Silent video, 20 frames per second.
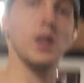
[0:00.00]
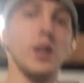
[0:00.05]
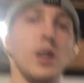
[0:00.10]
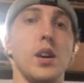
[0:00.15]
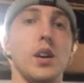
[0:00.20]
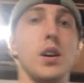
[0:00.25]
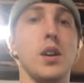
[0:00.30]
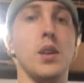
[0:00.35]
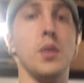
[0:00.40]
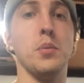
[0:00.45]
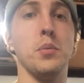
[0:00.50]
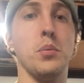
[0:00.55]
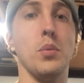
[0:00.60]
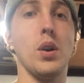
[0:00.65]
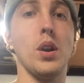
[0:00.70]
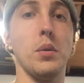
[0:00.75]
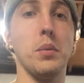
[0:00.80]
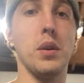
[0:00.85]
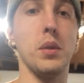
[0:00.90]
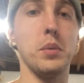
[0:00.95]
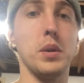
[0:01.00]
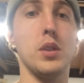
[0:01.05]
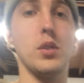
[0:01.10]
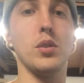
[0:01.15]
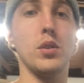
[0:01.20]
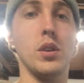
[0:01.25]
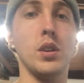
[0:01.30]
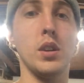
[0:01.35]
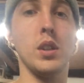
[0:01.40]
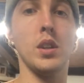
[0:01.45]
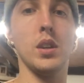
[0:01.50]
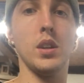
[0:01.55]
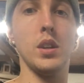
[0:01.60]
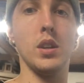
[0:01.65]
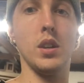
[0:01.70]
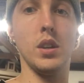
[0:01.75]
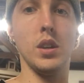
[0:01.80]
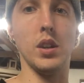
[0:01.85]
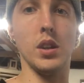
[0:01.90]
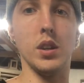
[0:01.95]
Um, what I'm gonna be doing
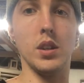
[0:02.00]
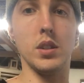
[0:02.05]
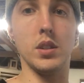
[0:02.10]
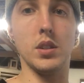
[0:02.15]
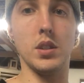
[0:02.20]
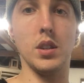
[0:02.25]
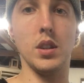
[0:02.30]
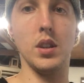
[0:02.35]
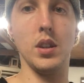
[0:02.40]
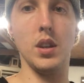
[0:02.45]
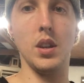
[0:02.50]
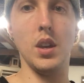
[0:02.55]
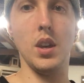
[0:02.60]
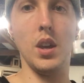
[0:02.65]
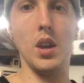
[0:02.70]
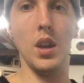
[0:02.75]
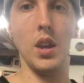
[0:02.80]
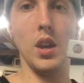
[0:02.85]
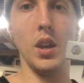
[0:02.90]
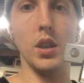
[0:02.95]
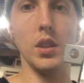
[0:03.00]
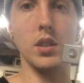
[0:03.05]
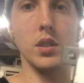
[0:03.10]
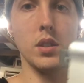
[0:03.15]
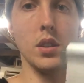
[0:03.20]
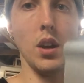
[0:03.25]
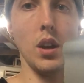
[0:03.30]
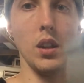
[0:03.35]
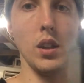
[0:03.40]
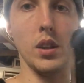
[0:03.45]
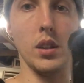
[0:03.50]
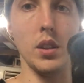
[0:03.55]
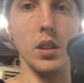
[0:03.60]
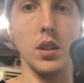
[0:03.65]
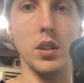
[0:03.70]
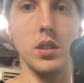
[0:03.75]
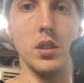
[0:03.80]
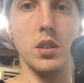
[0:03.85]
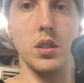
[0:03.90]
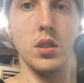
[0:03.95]
is installing
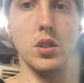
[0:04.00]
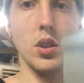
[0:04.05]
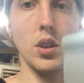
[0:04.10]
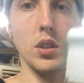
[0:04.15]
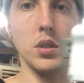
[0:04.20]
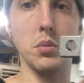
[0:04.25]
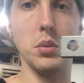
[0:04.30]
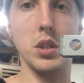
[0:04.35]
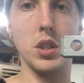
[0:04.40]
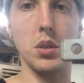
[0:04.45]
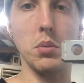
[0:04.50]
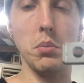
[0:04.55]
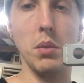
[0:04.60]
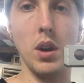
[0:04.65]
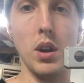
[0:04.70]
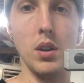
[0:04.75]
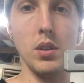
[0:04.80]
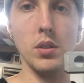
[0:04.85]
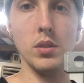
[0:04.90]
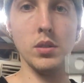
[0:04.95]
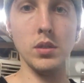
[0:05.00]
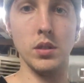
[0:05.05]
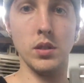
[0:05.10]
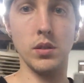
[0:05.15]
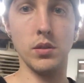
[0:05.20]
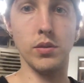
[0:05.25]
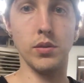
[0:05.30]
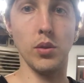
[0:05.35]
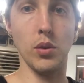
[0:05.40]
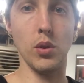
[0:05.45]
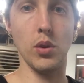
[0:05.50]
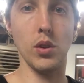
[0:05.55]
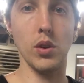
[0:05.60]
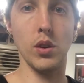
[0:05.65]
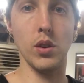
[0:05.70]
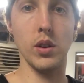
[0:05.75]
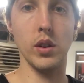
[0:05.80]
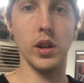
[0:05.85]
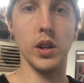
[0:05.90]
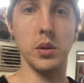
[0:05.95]
this transmission mount
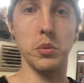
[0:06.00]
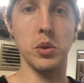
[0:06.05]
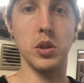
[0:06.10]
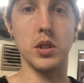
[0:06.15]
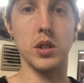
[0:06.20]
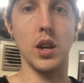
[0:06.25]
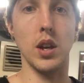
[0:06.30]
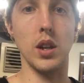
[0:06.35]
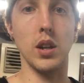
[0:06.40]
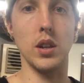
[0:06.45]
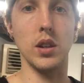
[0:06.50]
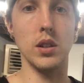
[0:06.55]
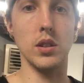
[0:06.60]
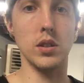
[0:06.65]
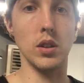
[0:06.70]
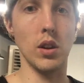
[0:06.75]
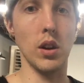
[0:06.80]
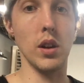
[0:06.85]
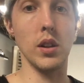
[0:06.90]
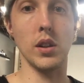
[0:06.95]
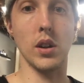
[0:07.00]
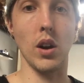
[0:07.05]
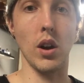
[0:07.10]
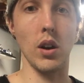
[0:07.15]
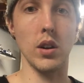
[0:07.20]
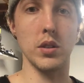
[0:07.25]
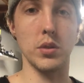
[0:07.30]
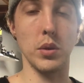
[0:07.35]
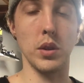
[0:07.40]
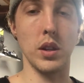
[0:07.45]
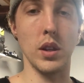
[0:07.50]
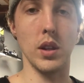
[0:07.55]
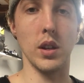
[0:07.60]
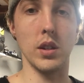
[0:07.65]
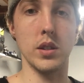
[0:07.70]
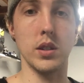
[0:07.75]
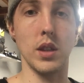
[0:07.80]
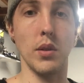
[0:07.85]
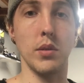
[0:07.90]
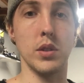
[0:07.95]
for any Mercedes or other cars with a
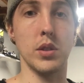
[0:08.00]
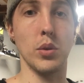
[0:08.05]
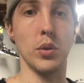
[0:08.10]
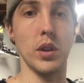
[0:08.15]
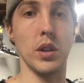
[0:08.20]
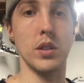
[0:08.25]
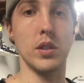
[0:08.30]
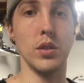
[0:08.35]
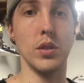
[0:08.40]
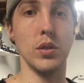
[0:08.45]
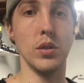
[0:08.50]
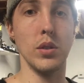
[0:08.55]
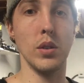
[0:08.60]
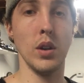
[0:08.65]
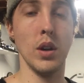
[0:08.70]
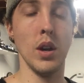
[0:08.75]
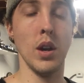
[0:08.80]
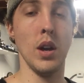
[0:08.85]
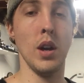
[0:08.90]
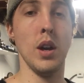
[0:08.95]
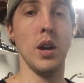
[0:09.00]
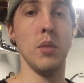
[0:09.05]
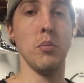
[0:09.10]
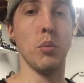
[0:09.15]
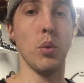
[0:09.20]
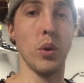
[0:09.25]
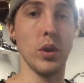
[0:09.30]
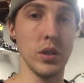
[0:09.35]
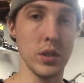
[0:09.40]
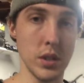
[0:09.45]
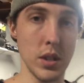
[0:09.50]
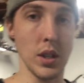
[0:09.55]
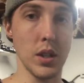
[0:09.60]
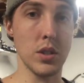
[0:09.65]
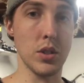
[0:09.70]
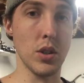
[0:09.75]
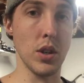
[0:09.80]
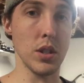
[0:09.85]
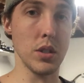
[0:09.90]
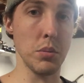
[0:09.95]

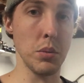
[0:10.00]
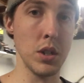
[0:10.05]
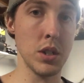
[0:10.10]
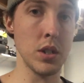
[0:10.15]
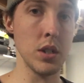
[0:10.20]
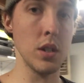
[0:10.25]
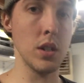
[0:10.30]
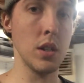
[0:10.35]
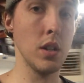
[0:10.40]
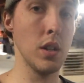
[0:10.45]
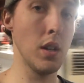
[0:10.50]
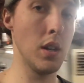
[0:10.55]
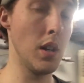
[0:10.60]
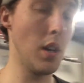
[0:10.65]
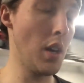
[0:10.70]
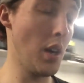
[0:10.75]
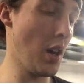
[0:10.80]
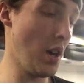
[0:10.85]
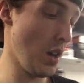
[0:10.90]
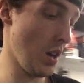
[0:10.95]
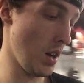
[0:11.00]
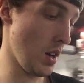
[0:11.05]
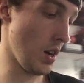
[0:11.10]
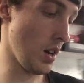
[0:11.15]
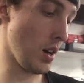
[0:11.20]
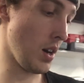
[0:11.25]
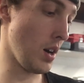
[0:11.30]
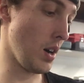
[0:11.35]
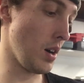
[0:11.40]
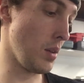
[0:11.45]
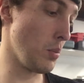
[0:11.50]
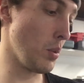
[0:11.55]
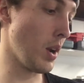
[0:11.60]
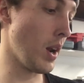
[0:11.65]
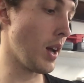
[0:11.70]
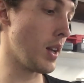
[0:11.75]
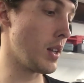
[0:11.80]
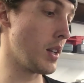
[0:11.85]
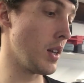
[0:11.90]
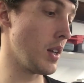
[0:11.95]
722.6 transmission. Um,
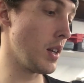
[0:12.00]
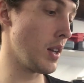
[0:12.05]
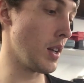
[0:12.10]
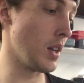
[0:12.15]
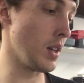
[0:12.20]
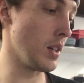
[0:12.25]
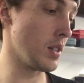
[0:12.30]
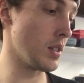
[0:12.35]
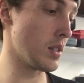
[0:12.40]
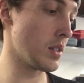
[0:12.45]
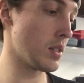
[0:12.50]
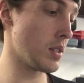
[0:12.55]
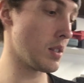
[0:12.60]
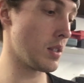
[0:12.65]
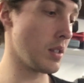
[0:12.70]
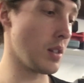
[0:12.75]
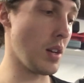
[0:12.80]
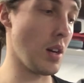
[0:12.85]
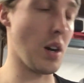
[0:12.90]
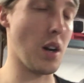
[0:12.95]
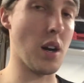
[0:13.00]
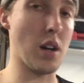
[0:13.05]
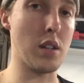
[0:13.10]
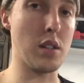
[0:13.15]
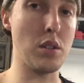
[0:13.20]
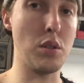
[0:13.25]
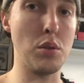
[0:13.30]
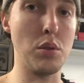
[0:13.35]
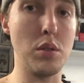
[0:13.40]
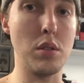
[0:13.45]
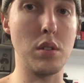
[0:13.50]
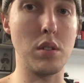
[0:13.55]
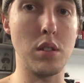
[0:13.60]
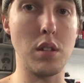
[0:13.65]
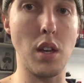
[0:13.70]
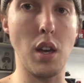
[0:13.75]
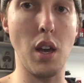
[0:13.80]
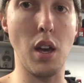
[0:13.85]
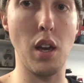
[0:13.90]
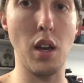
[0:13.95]
what I did is uh,
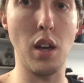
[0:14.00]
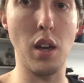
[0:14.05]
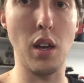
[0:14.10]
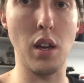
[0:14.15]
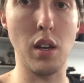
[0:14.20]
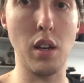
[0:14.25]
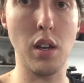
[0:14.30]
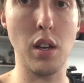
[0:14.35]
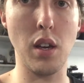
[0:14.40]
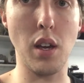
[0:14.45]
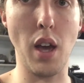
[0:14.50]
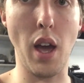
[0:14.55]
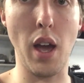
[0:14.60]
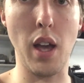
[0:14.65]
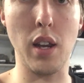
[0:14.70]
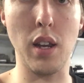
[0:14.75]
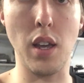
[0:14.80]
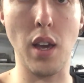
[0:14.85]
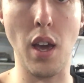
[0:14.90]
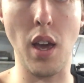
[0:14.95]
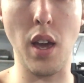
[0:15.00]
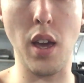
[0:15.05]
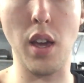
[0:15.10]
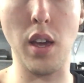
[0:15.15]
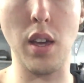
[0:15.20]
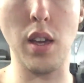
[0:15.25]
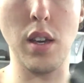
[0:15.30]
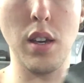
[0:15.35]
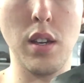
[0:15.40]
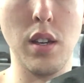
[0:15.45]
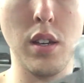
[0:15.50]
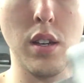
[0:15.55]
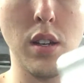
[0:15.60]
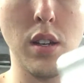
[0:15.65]
used a 80A